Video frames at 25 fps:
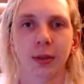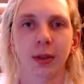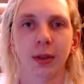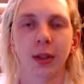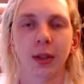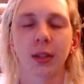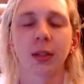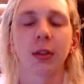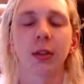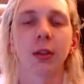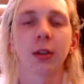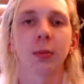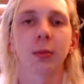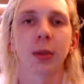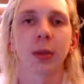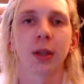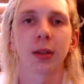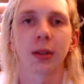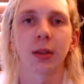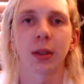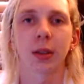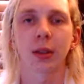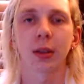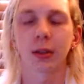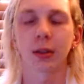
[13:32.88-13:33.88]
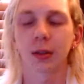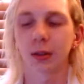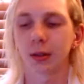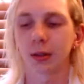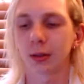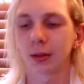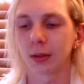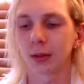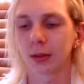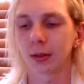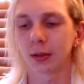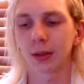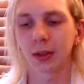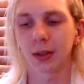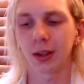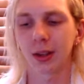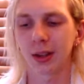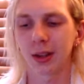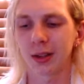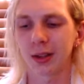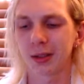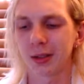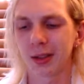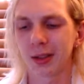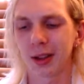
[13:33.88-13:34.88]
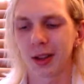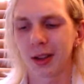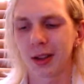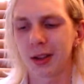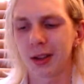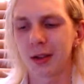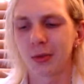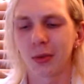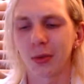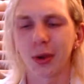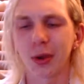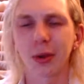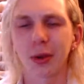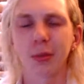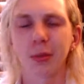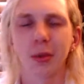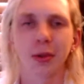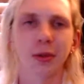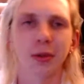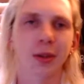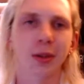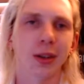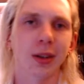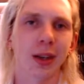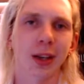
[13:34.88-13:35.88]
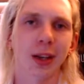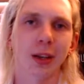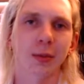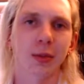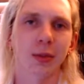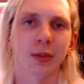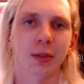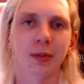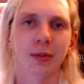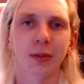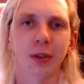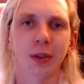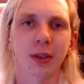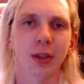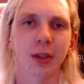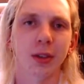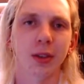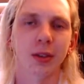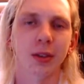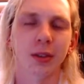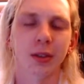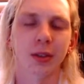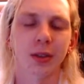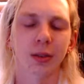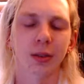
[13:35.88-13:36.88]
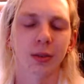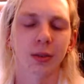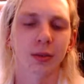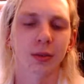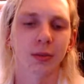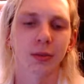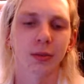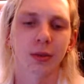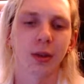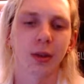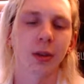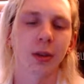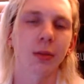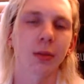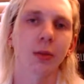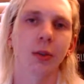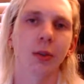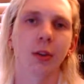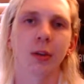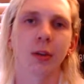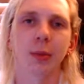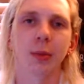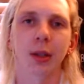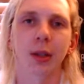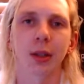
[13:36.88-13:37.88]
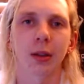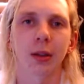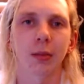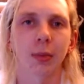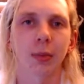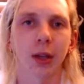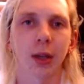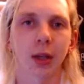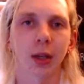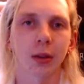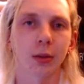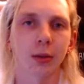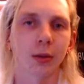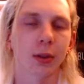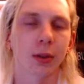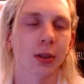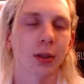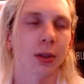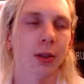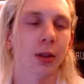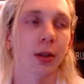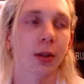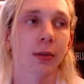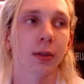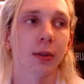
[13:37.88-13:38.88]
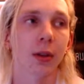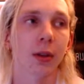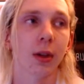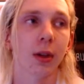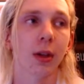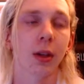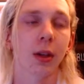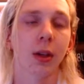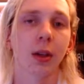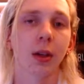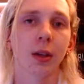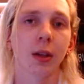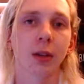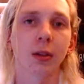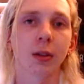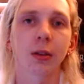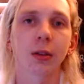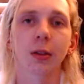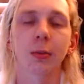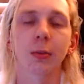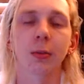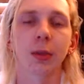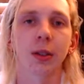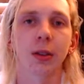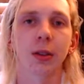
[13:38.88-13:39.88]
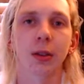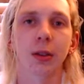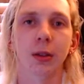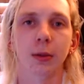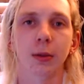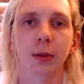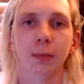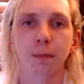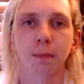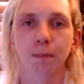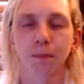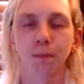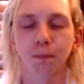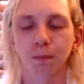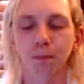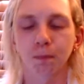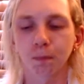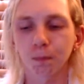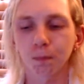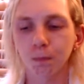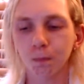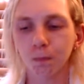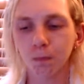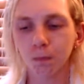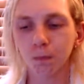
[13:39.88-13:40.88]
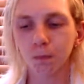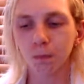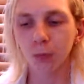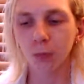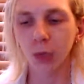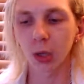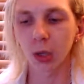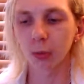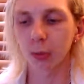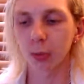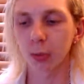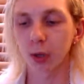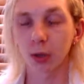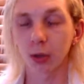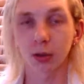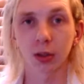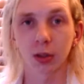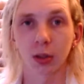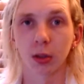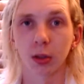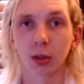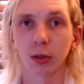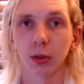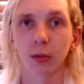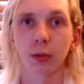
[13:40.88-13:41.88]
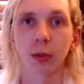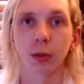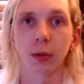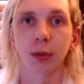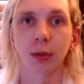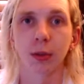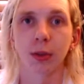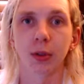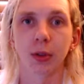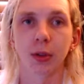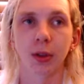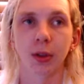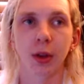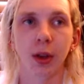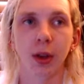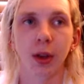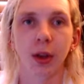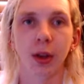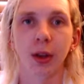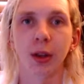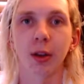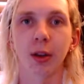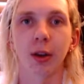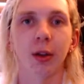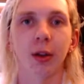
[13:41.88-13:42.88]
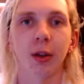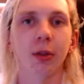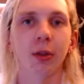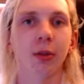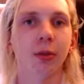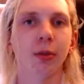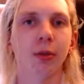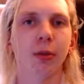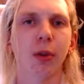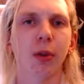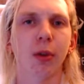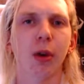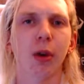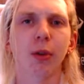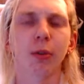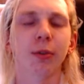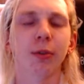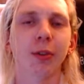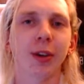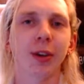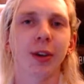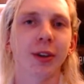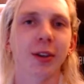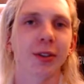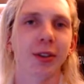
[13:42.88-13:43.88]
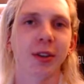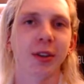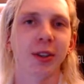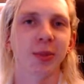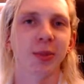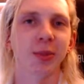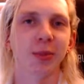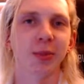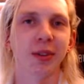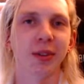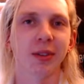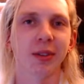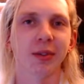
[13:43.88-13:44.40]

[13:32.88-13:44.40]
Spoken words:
It's not about that. It can run modern games fine, so don't worry about the power and stuff. It's not a big deal. But I just look forward to, you know, old franchises